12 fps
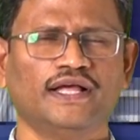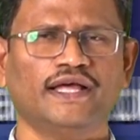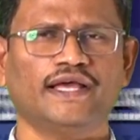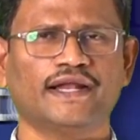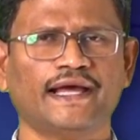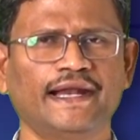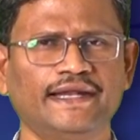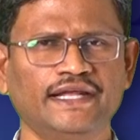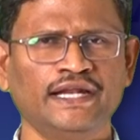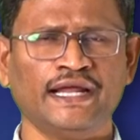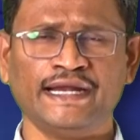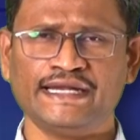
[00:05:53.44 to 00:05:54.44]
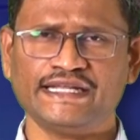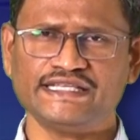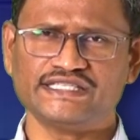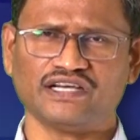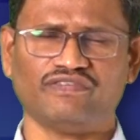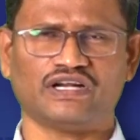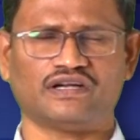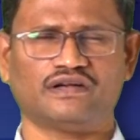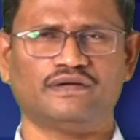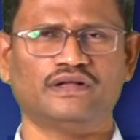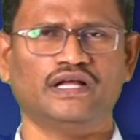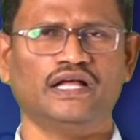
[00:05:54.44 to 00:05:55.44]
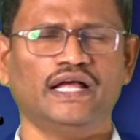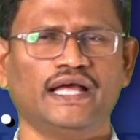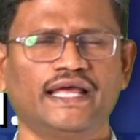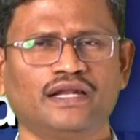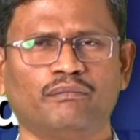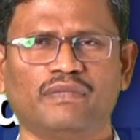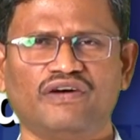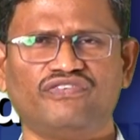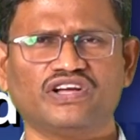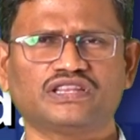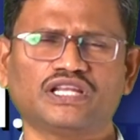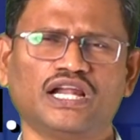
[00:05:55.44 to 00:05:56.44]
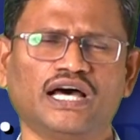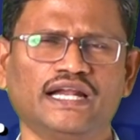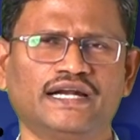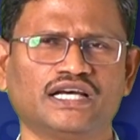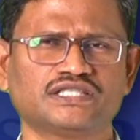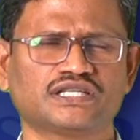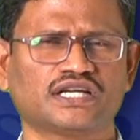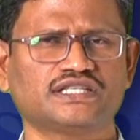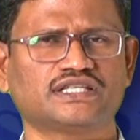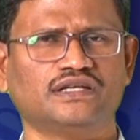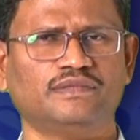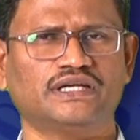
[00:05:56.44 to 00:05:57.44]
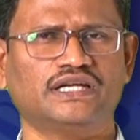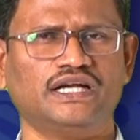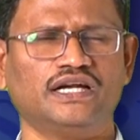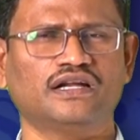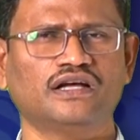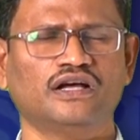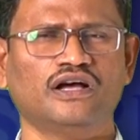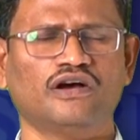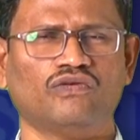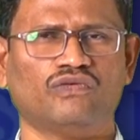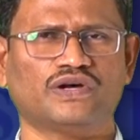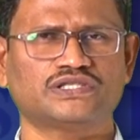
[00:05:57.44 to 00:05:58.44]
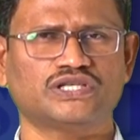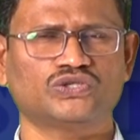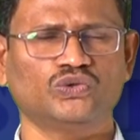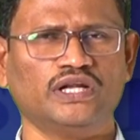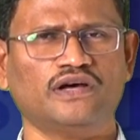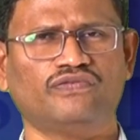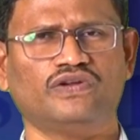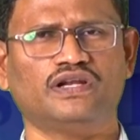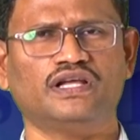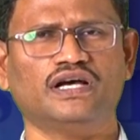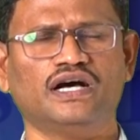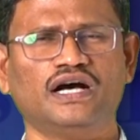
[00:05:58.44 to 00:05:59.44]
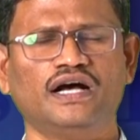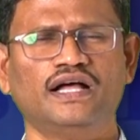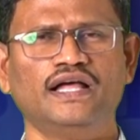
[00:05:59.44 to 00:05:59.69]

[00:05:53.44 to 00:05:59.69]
in 1997, in Mafatlal Industries Limited versus Union of India,